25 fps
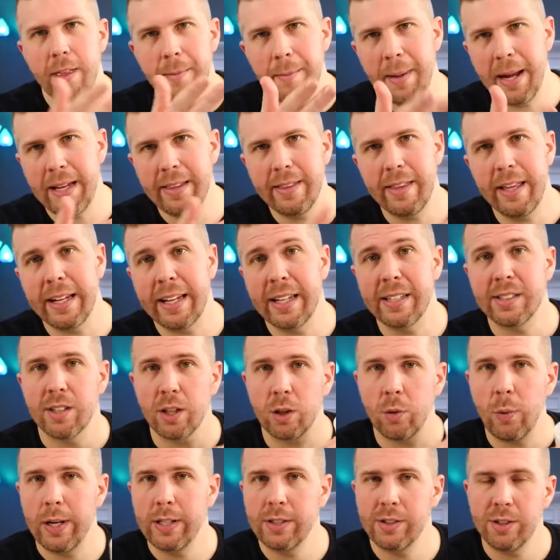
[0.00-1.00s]
The main thing is the
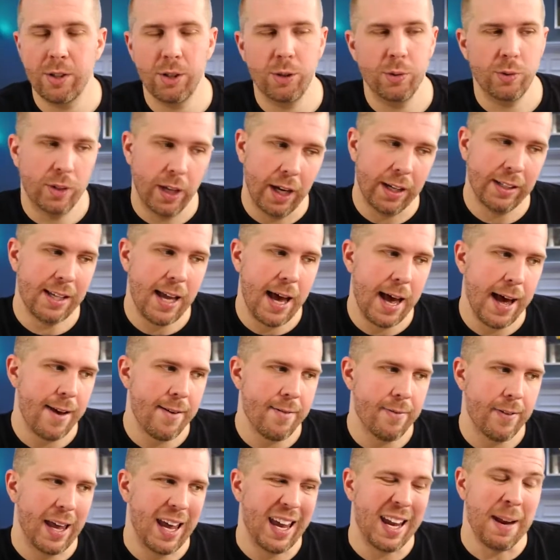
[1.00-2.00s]
Quest 2 does
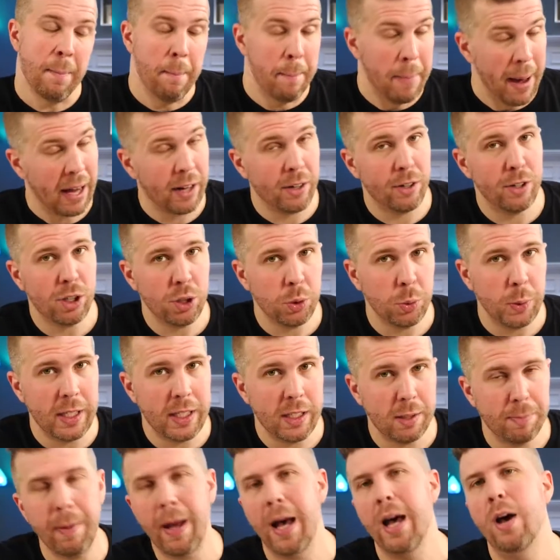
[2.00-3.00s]
have a better sweet
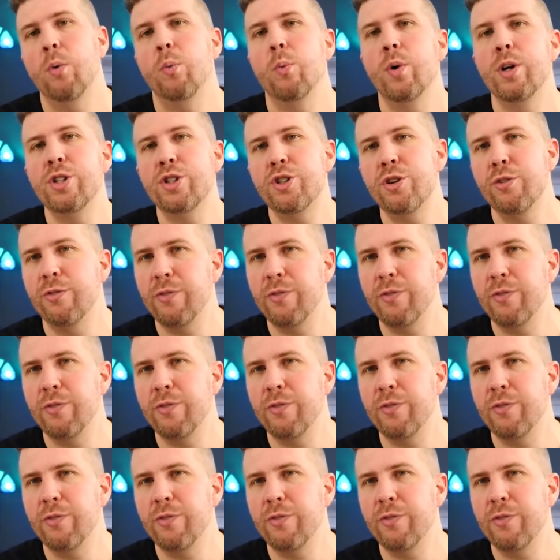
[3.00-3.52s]
spot once you